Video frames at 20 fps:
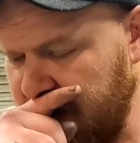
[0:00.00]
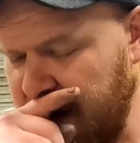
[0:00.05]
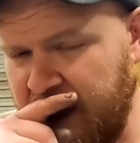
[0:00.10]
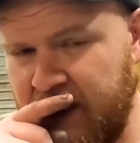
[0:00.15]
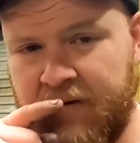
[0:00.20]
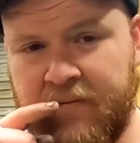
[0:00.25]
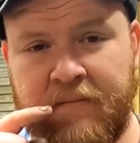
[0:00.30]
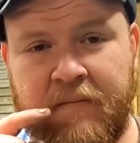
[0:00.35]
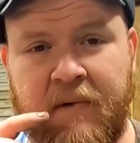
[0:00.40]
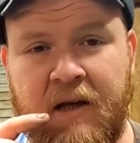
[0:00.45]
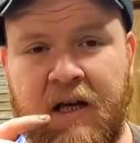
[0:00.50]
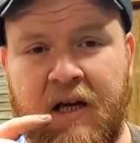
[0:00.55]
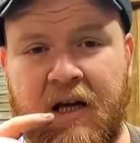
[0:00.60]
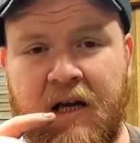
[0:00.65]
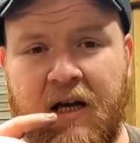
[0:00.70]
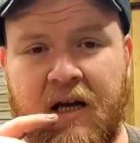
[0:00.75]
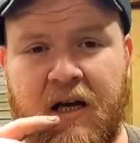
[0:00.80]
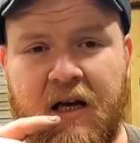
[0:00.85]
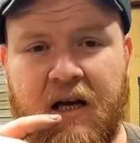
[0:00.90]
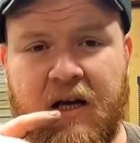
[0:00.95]
Yeah,
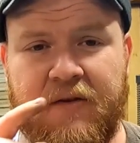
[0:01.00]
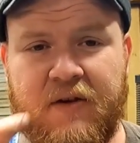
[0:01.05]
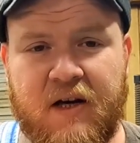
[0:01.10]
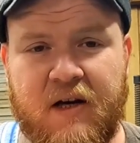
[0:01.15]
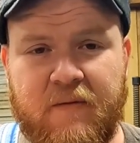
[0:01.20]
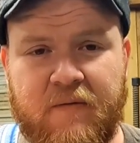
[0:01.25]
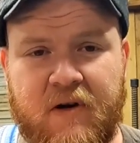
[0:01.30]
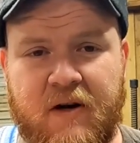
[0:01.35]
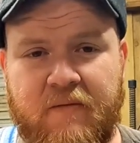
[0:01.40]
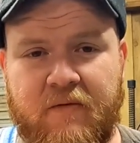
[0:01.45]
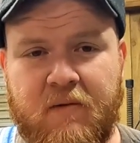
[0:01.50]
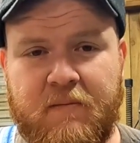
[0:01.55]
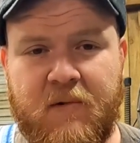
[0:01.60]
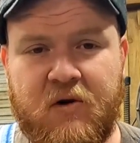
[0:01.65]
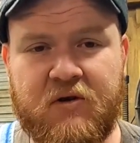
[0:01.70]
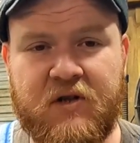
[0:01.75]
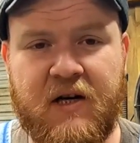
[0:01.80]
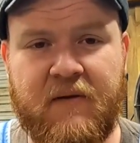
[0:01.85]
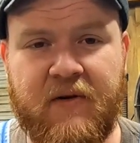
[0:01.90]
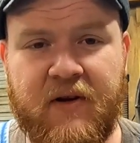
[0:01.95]
I think I've covered
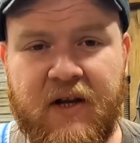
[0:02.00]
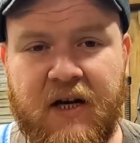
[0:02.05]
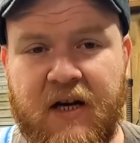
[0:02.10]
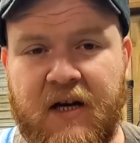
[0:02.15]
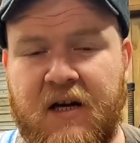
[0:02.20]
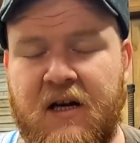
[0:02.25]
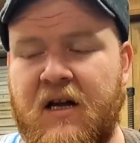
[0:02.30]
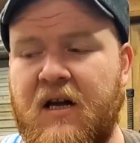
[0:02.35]
most everything.